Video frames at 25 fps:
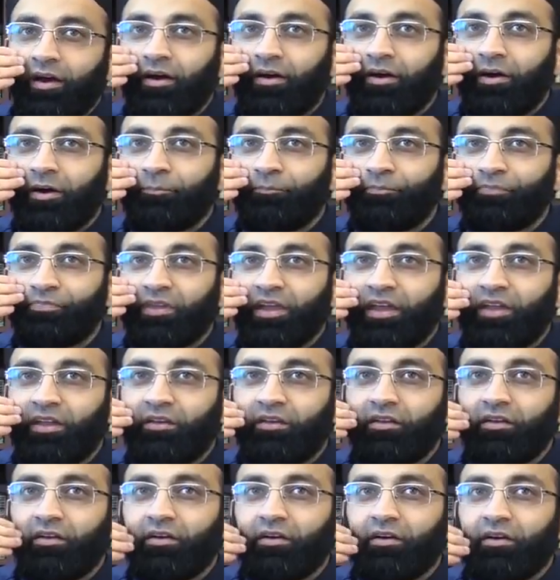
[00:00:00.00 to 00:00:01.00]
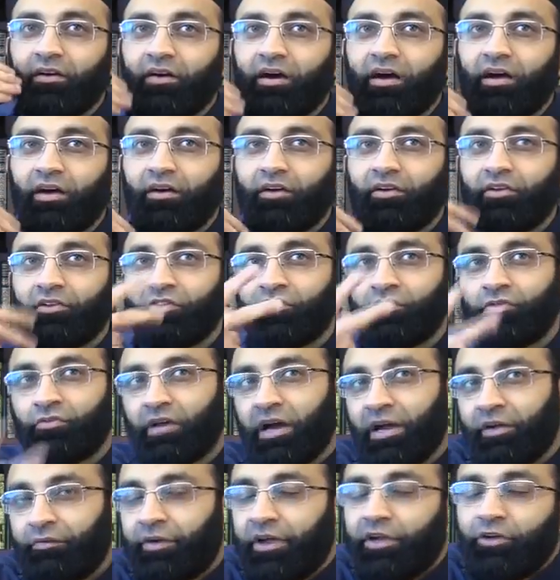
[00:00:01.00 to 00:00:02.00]
um, and uh,
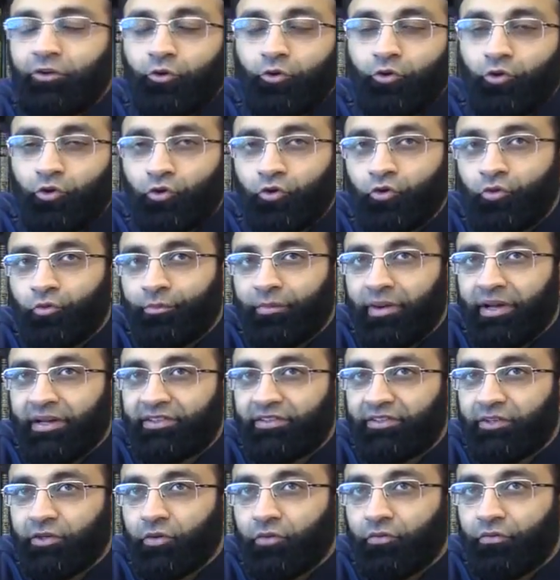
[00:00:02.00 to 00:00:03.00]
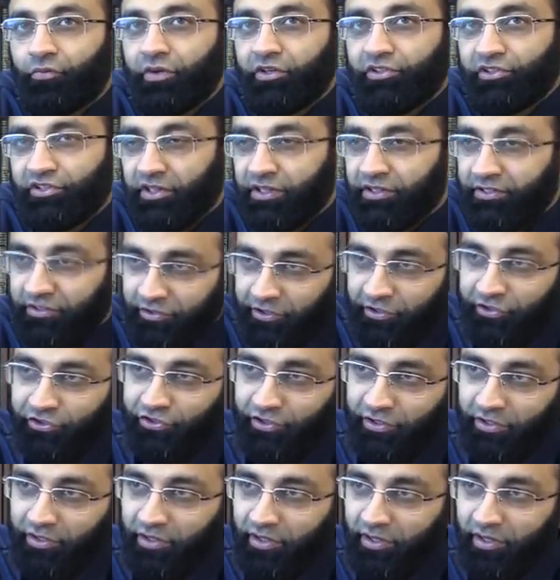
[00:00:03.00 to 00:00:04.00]
I went to two maxillofacial
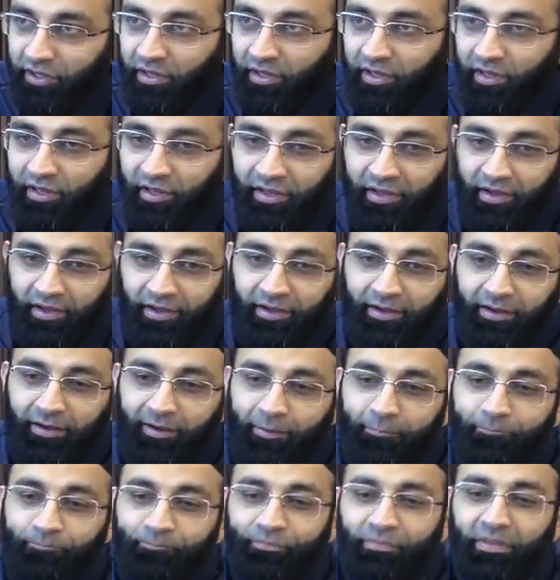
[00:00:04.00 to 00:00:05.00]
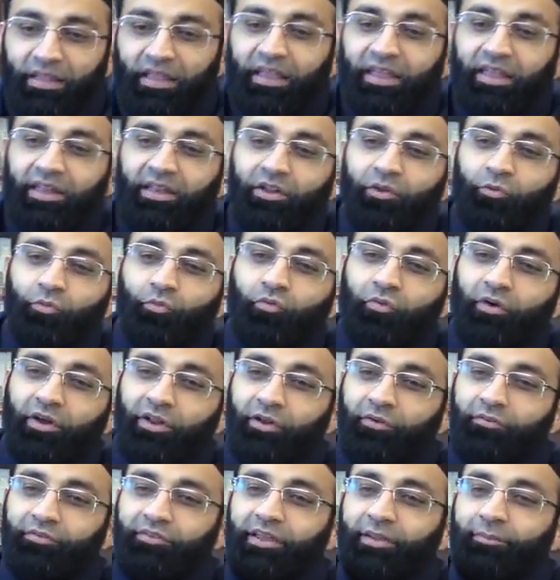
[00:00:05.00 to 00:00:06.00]
surgeons, um, and
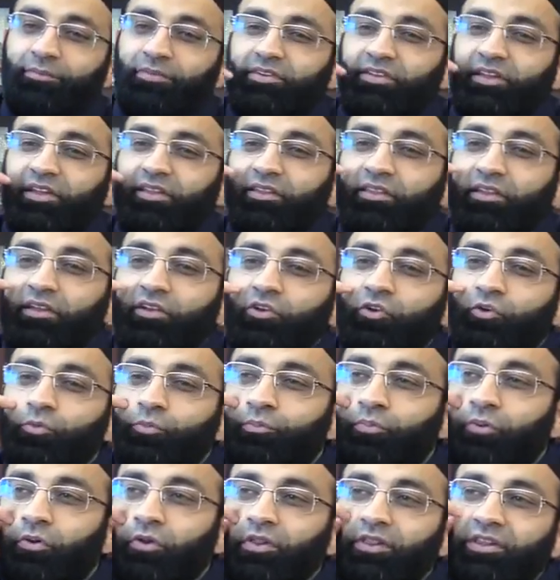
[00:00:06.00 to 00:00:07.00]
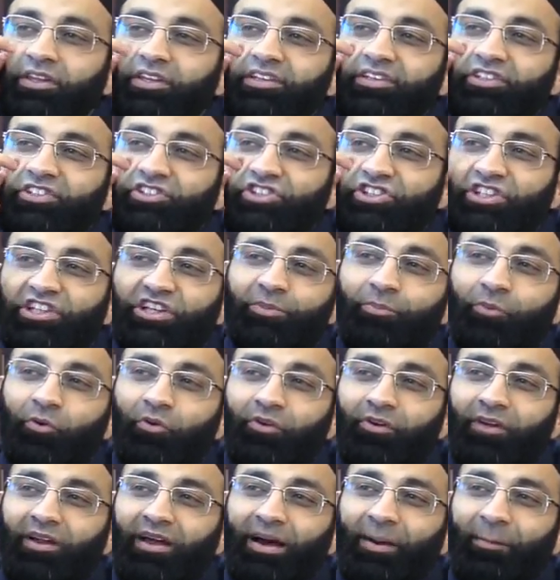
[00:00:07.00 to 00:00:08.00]
one of them said that to pull this
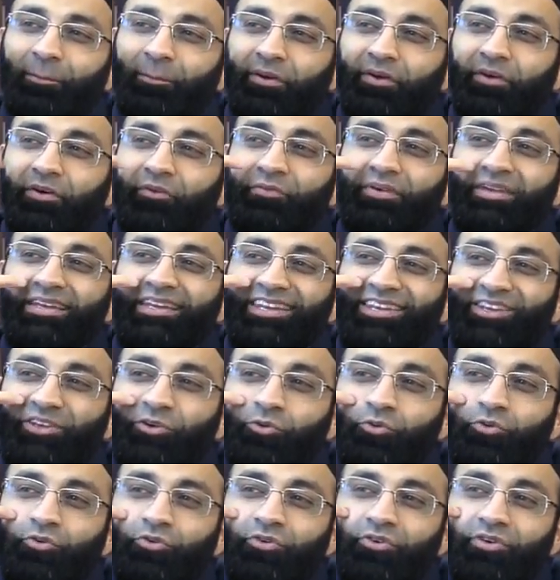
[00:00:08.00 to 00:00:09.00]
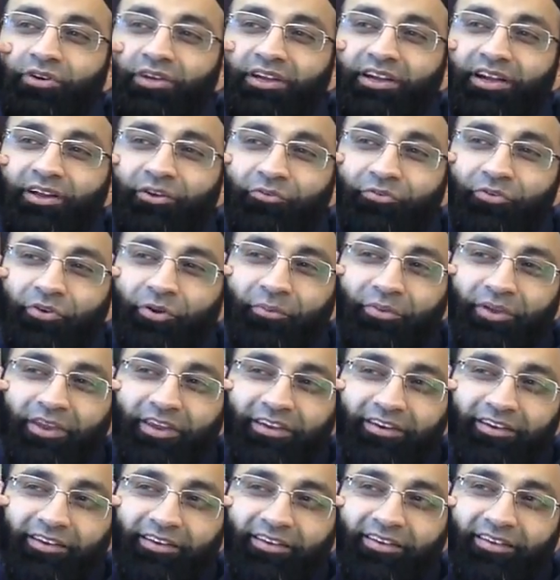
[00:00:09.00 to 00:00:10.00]
cheekbone up, we need to cut from
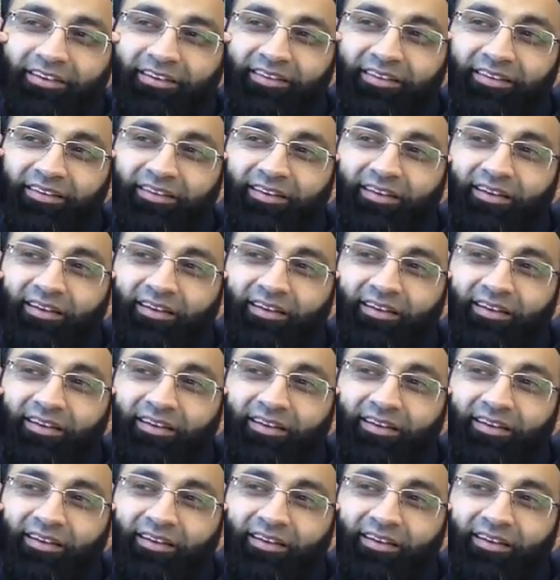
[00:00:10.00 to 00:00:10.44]
here,